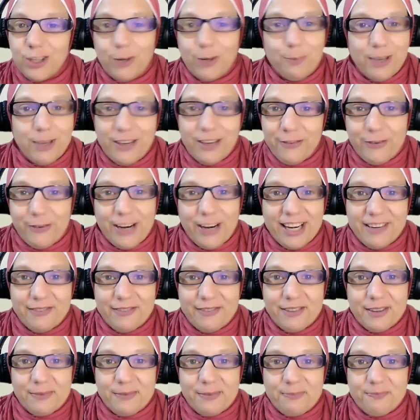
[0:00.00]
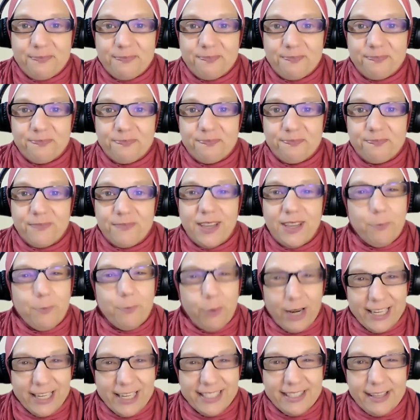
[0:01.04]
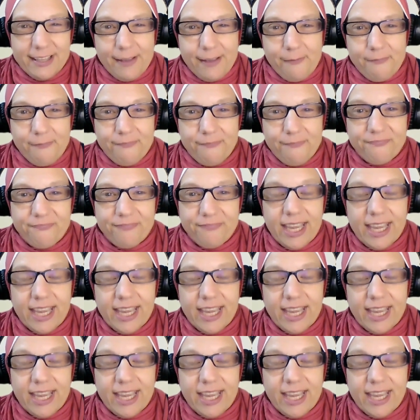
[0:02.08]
Don't be afraid of them. Embrace them.